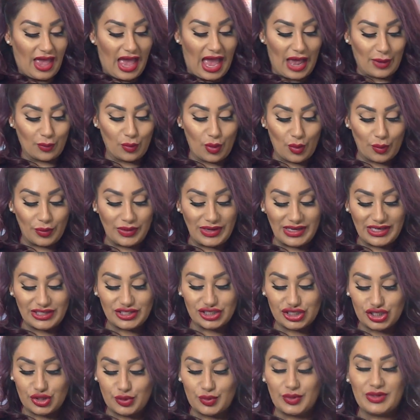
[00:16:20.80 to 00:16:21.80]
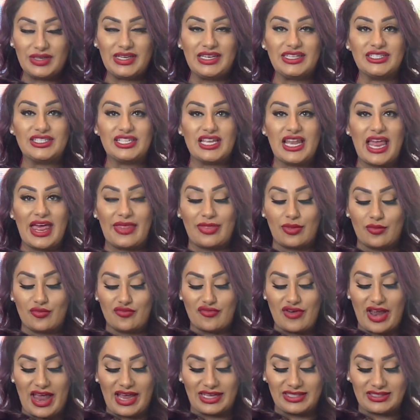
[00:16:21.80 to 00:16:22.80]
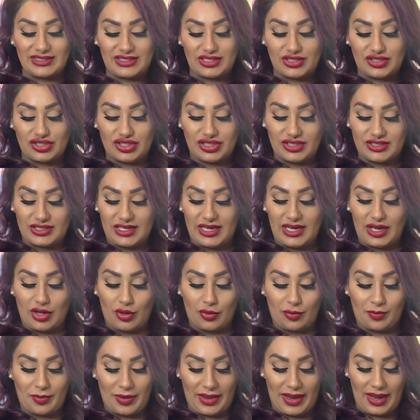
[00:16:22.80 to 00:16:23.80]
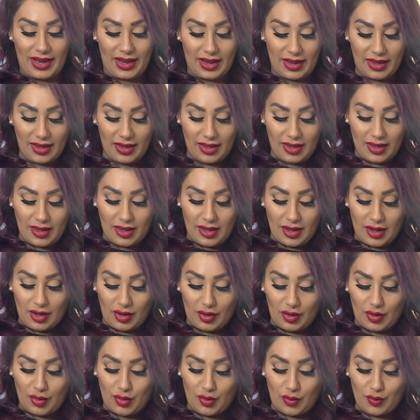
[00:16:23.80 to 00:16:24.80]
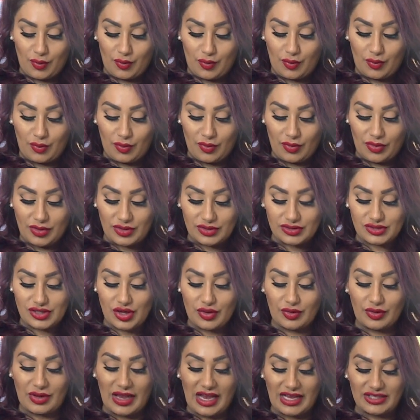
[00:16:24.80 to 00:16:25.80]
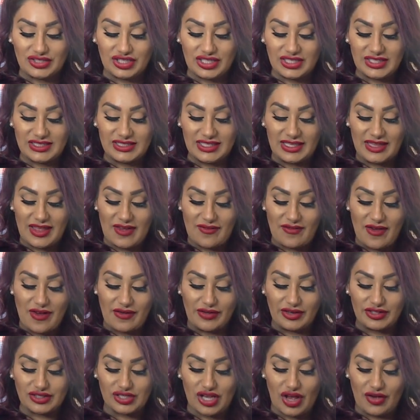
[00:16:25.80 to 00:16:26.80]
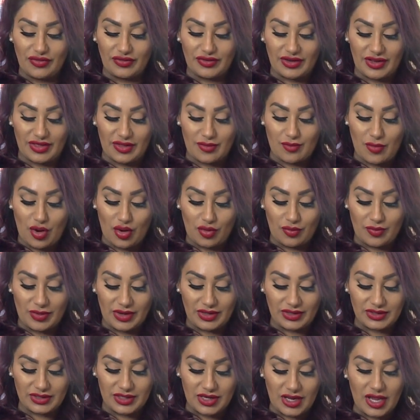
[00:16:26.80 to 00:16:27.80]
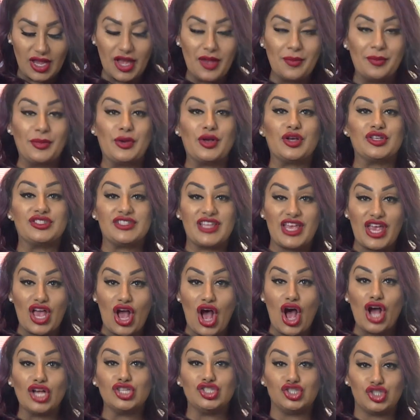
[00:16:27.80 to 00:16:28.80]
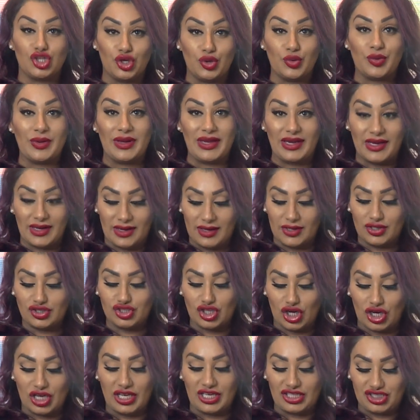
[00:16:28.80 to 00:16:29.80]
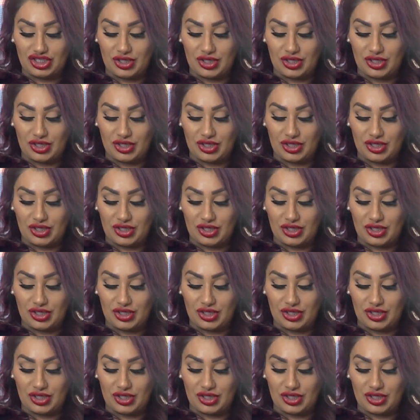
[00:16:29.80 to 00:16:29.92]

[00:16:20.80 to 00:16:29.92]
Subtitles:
And what we need to do, we need to let them rest just a little bit. So as you can see, they're very soft at the moment because they are chewy chocolate